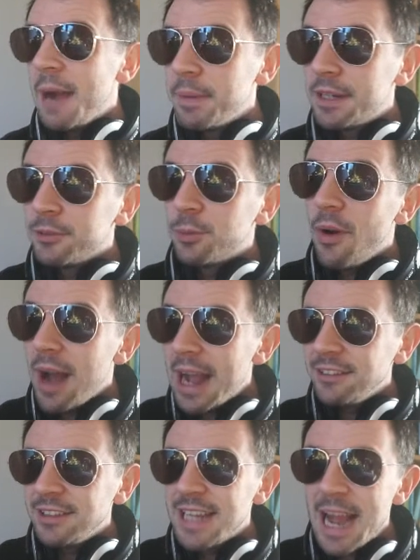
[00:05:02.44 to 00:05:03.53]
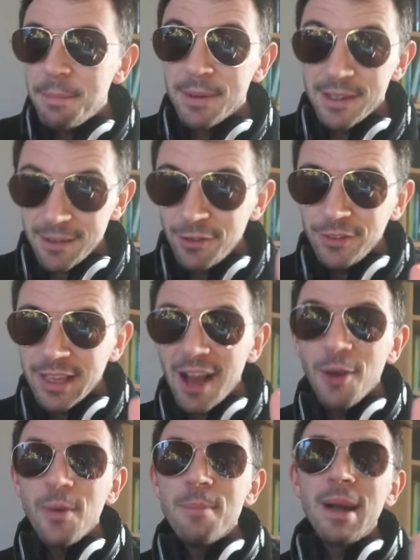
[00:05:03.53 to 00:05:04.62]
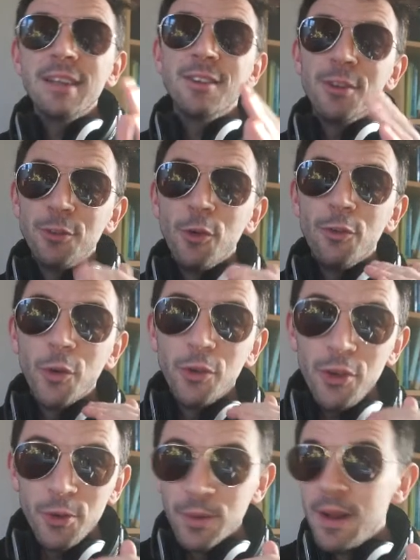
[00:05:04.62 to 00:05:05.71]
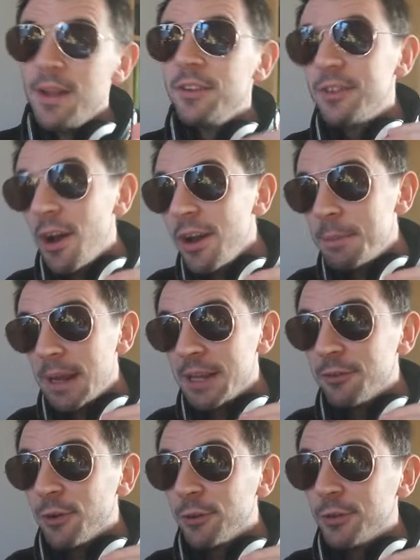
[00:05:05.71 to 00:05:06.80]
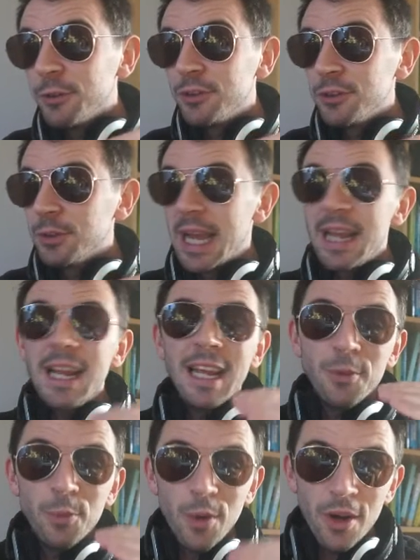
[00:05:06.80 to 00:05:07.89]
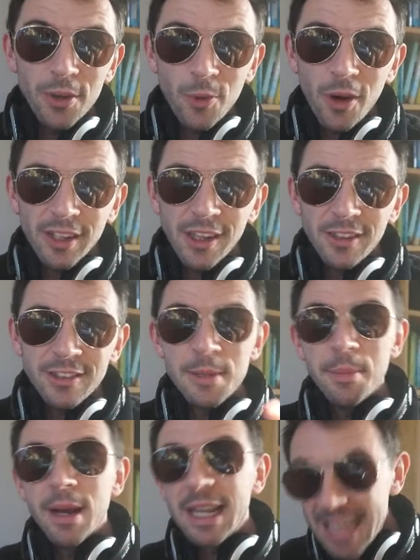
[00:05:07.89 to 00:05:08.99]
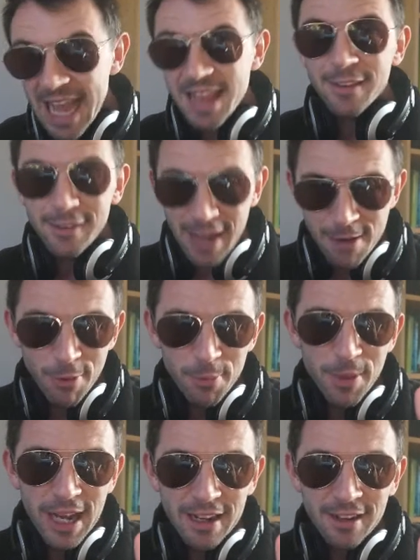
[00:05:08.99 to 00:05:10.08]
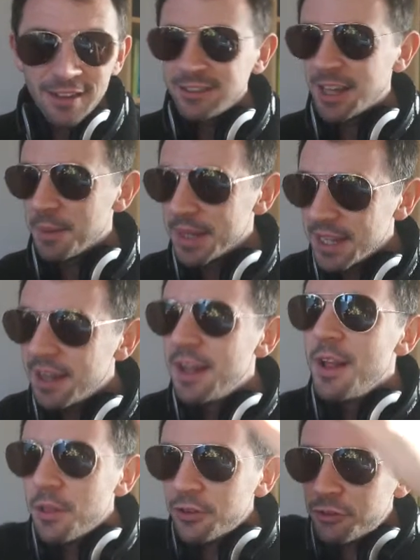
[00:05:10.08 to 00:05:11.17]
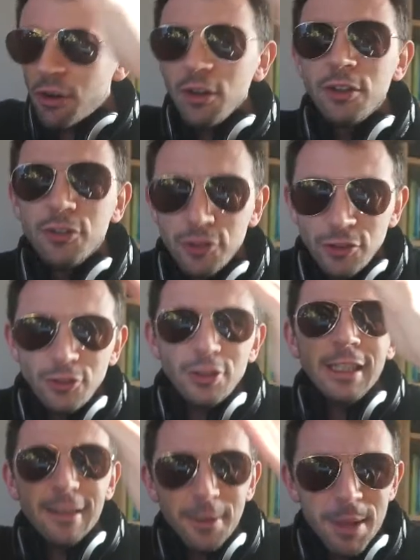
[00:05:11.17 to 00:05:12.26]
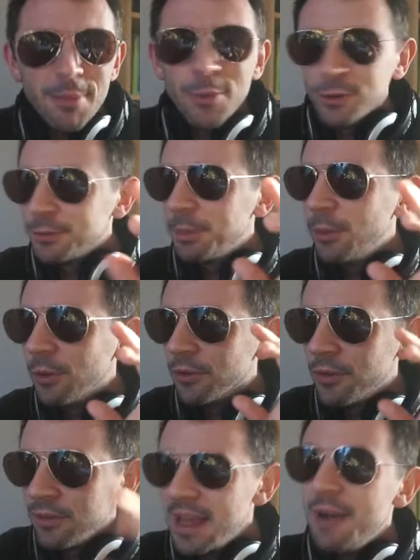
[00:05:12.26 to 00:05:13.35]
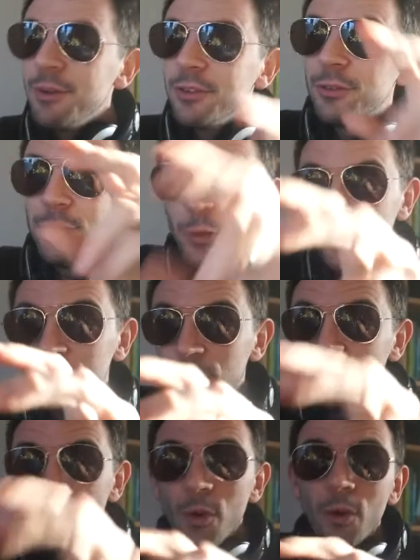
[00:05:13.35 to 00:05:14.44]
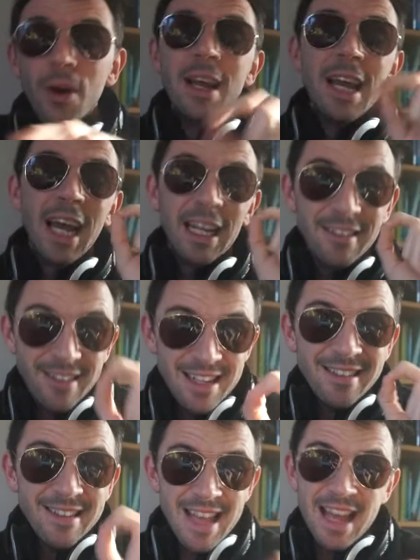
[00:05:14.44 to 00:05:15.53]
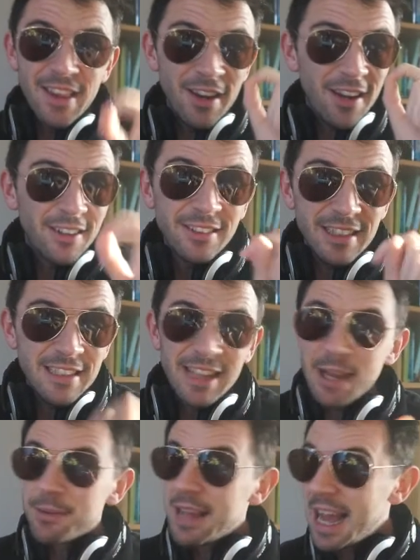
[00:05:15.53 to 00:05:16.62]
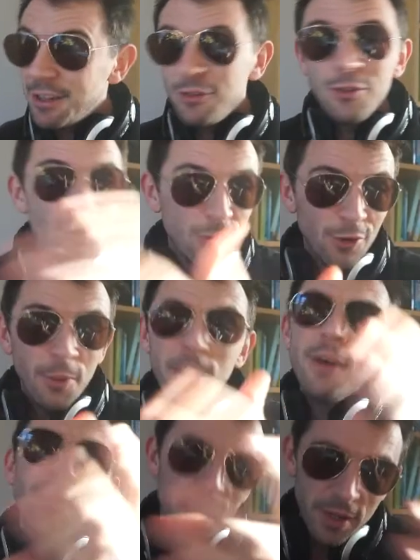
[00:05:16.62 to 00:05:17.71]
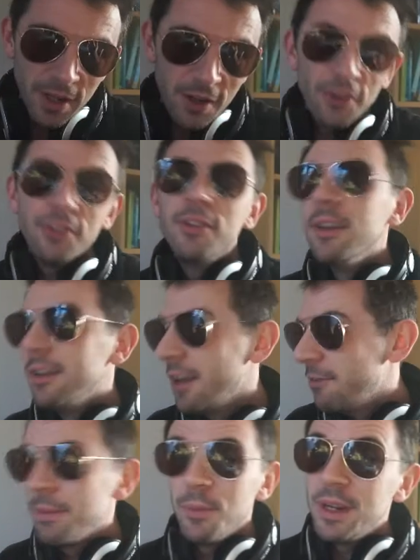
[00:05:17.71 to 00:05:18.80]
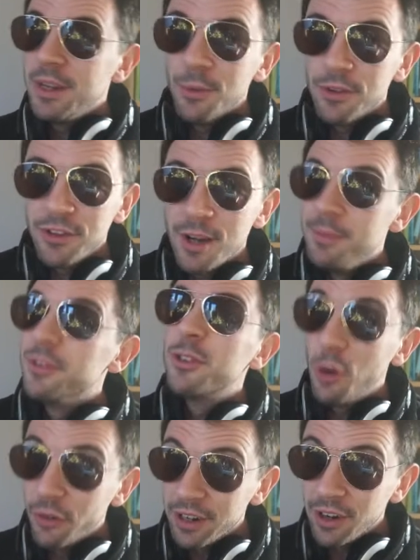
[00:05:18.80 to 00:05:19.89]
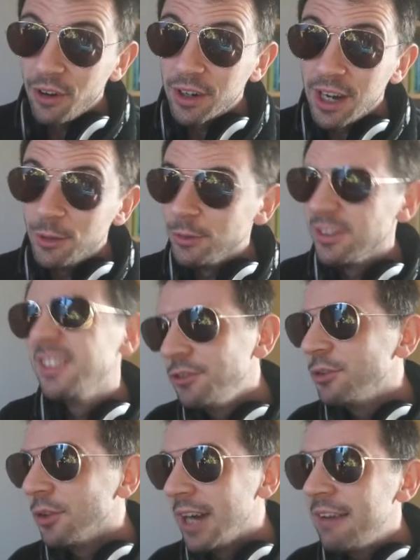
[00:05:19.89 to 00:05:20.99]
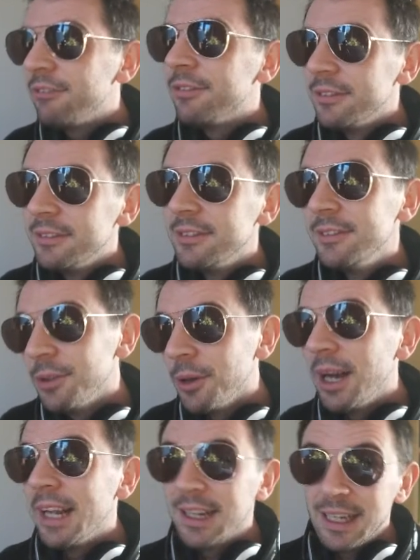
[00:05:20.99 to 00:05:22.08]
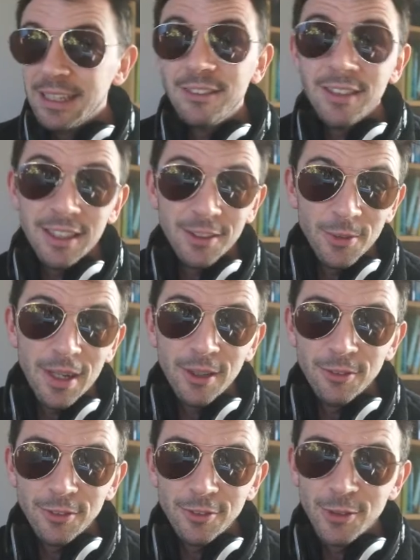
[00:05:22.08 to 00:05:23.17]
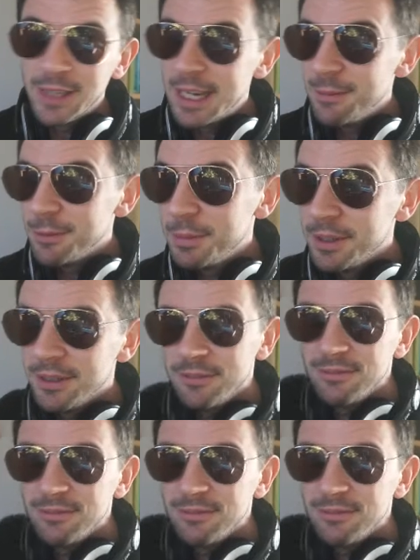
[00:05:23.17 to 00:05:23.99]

because what actually happened is after that I went back to the 4-4-2, started playing the 4-4-2 again, and it worked quite nicely. But again, the same problem I had last time, in that the strikers just needed a bit more support, so I've now gone to 4-2-4, and since then, the last 6 games, as you saw, apart from the one I lost, I've been winning all the time, scoring a lot of goals. Sure, I have not had a clean sheet as well for a few games, but